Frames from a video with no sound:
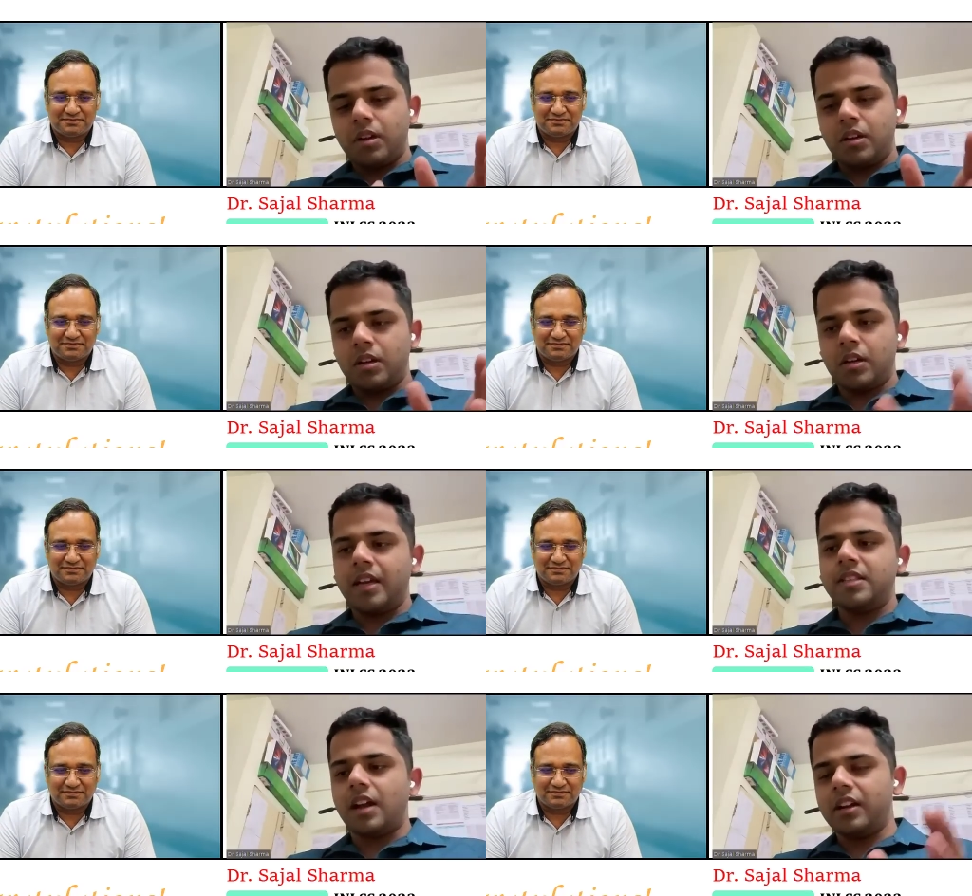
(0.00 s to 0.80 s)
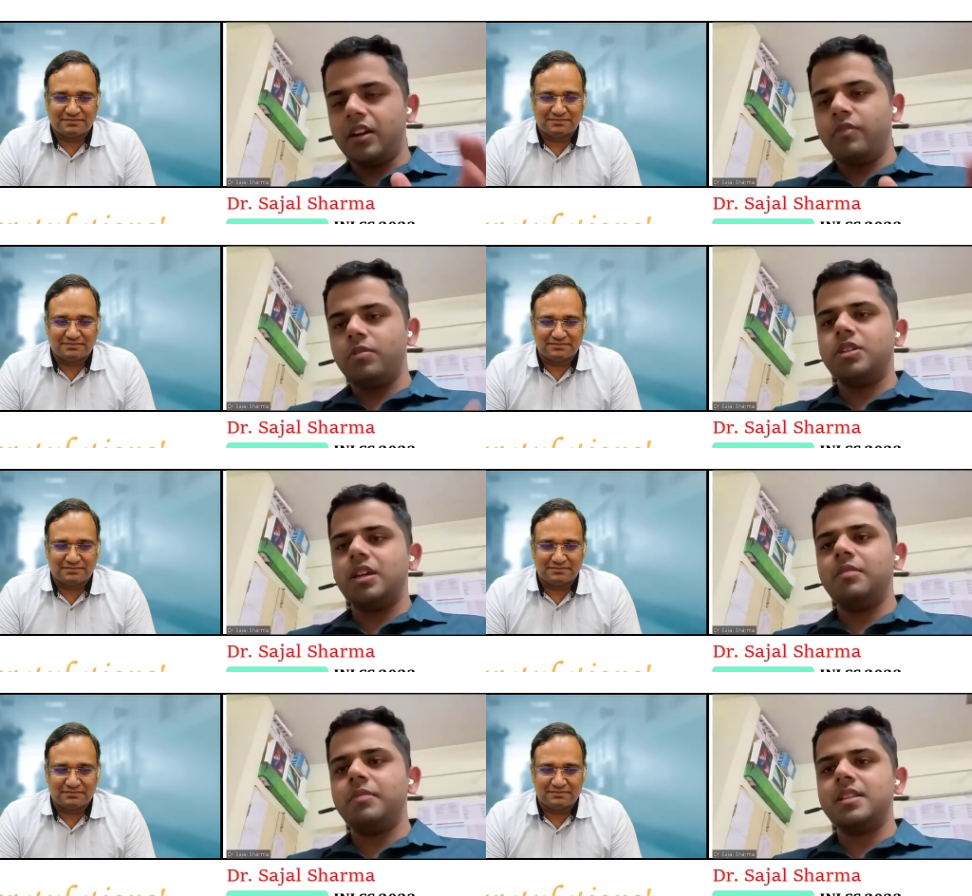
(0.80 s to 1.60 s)
Speaker 1: uh, I started from
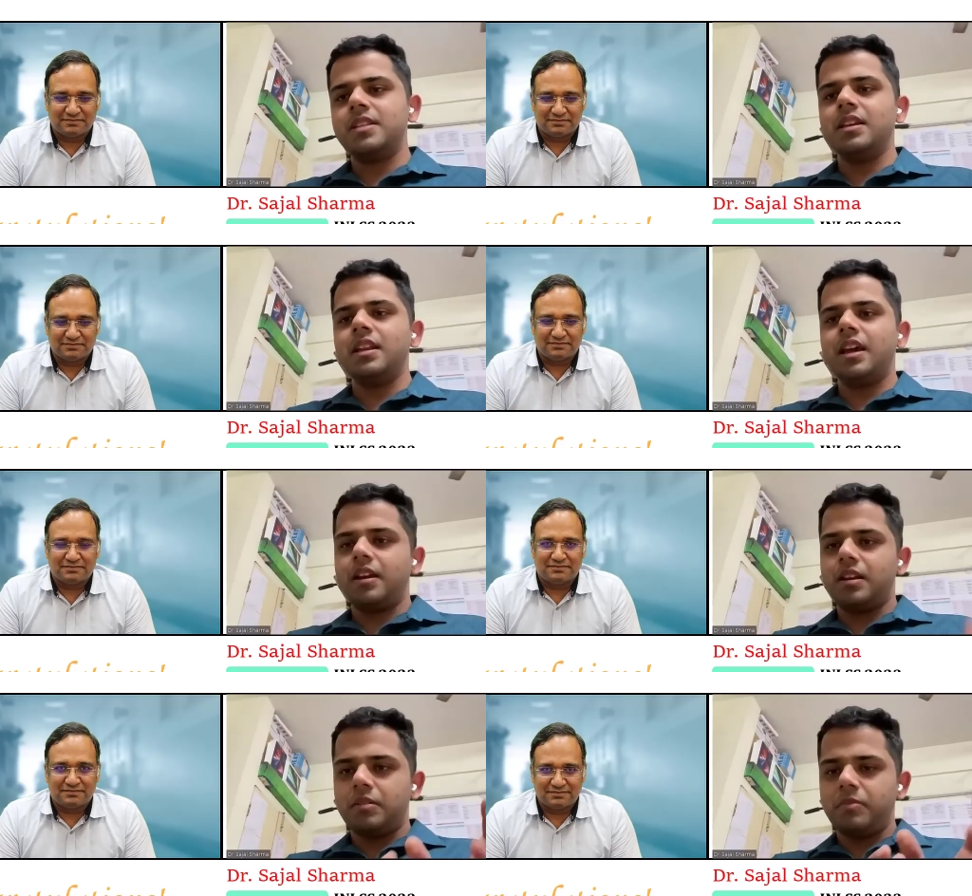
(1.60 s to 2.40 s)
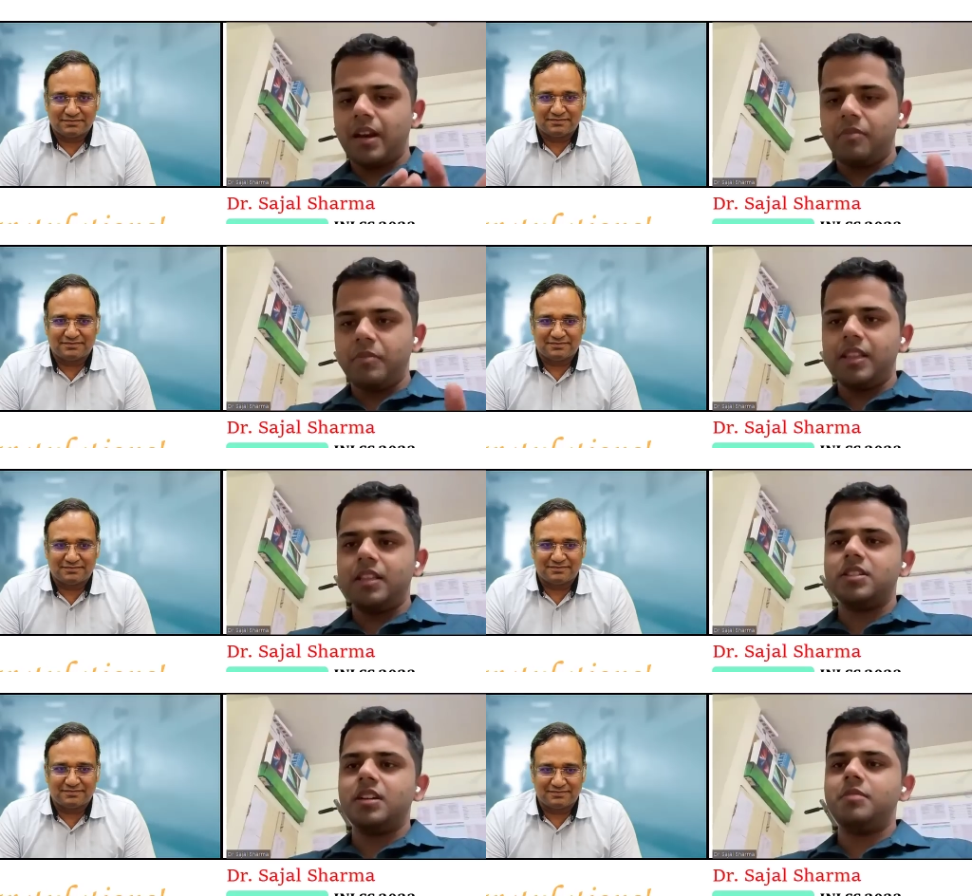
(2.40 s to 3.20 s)
general medicine, and uh, by
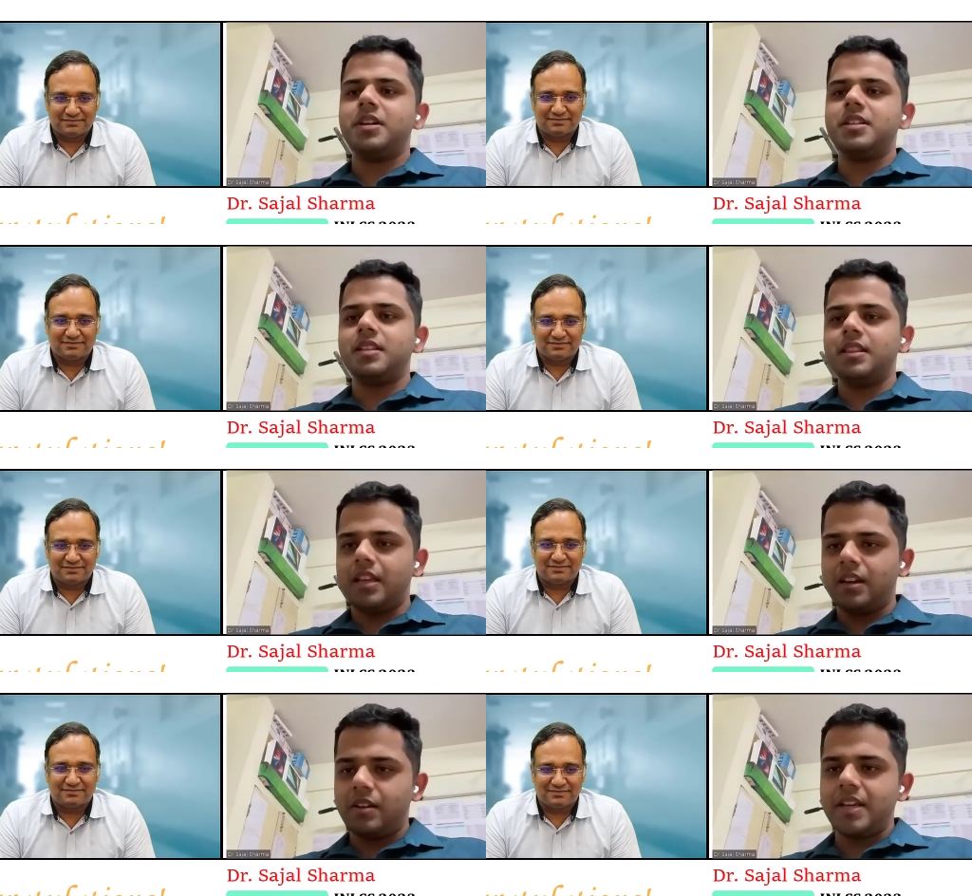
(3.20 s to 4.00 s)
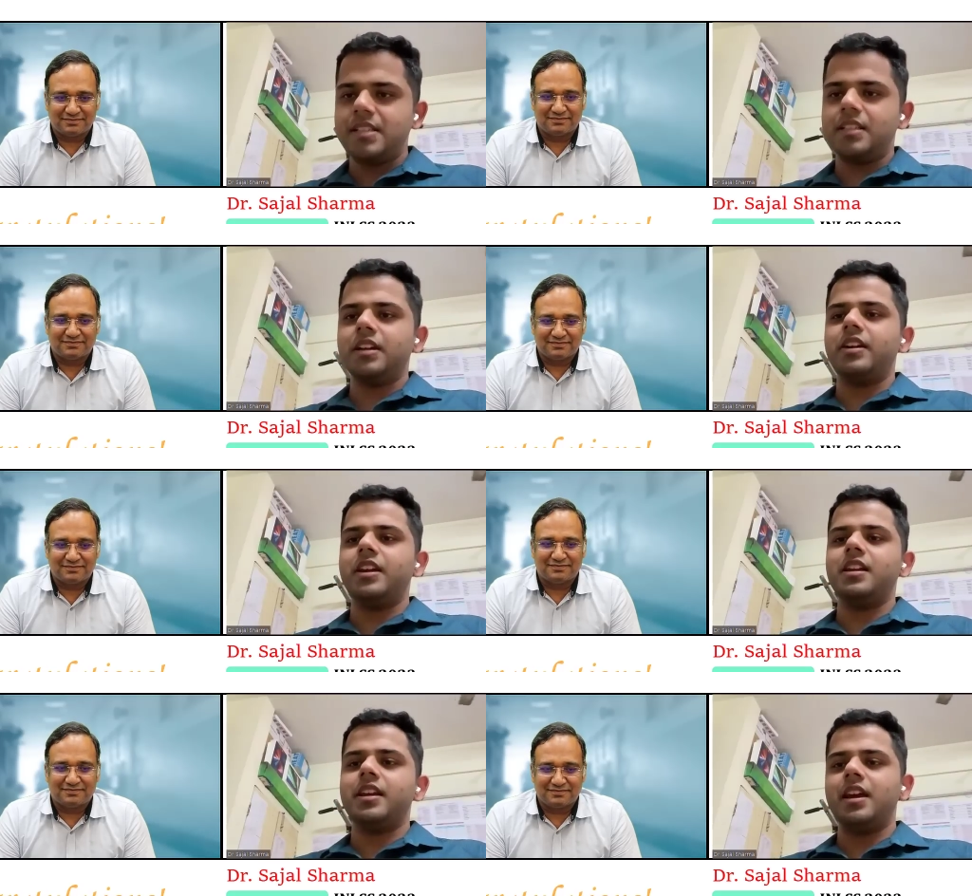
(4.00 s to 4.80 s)
completing general medicine, then revising the
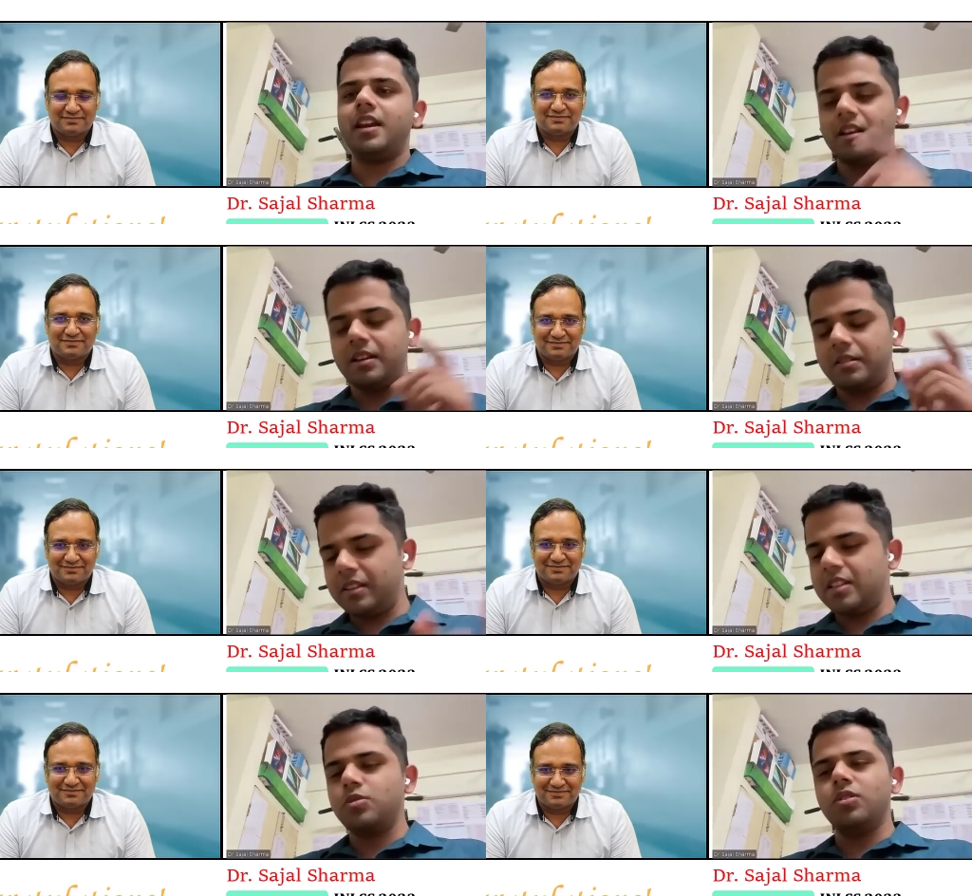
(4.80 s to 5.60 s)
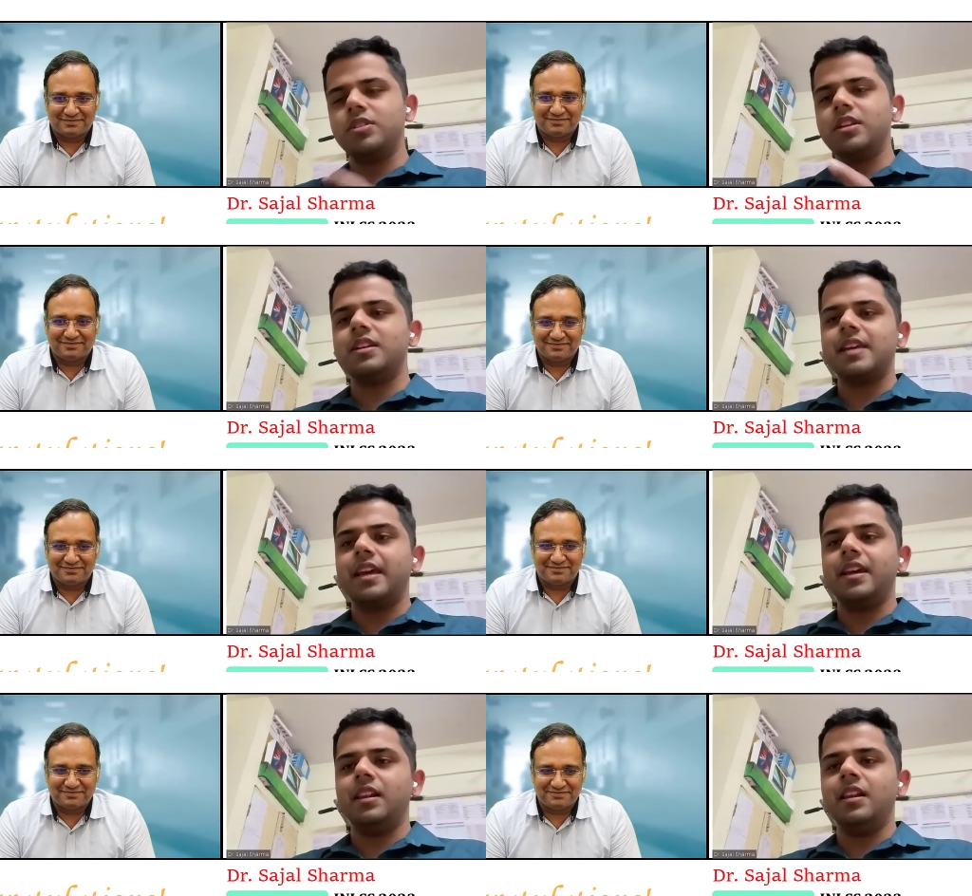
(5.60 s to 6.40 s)
critical care, and this goes in a
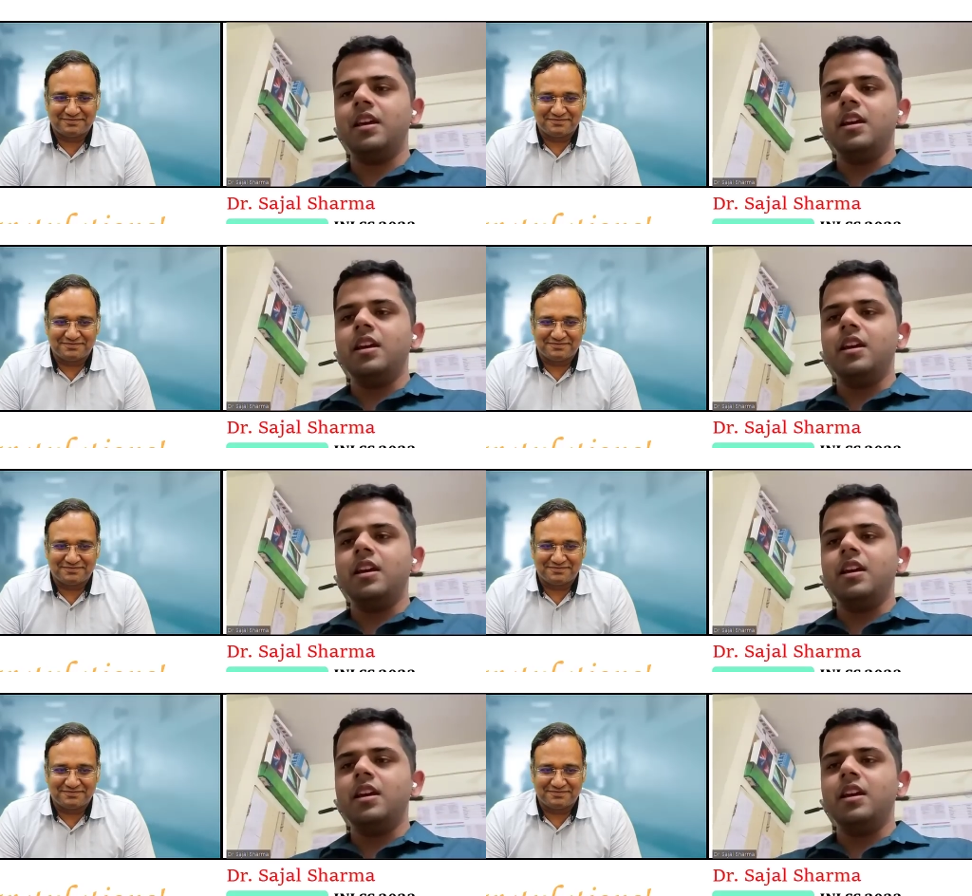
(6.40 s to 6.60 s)
cycle.